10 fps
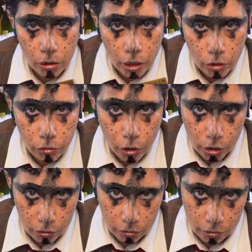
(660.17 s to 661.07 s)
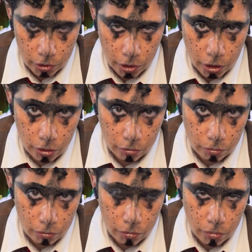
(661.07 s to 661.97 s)
or crook, you know.
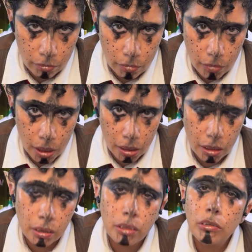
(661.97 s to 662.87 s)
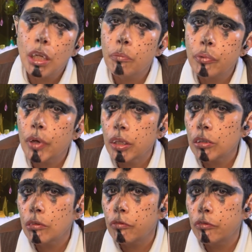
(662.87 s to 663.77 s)
And this is an
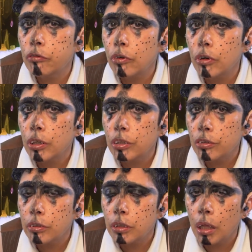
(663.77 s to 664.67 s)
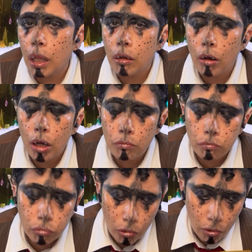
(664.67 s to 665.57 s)
oppressive force on our
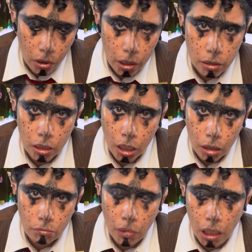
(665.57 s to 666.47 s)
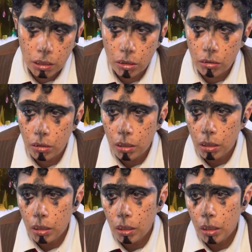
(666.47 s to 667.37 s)
boys and our men.
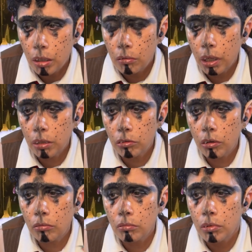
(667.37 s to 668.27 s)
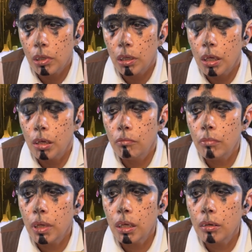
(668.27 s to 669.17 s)
Right? So
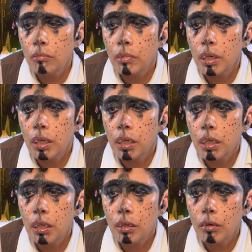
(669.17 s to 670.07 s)
mainly